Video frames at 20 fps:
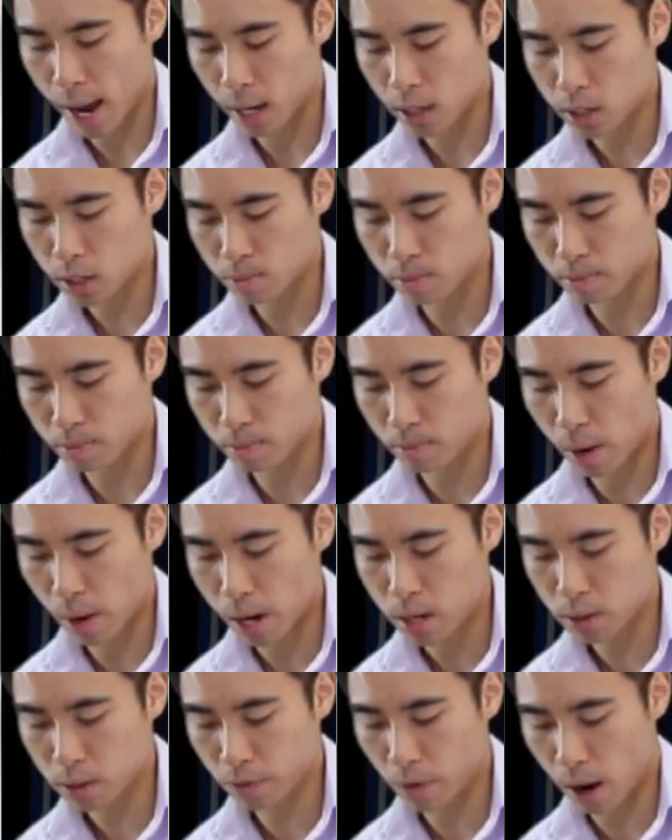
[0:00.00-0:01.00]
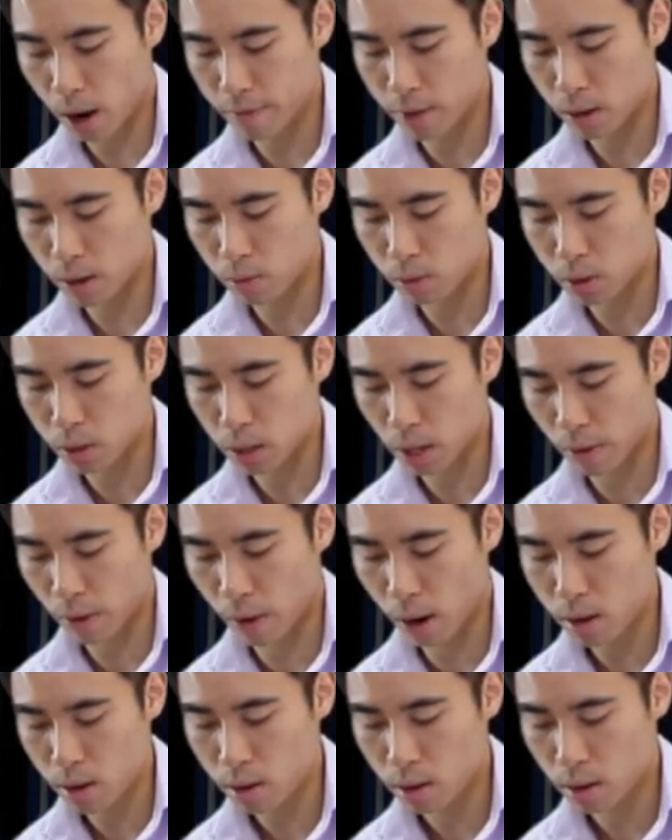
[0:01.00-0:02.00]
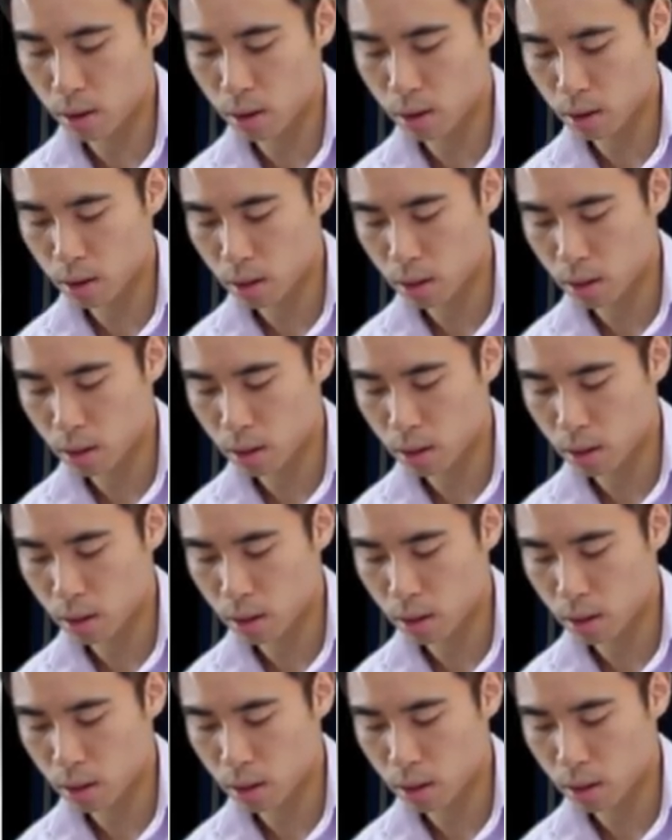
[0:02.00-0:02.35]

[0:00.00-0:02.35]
x minus 5 equals 0.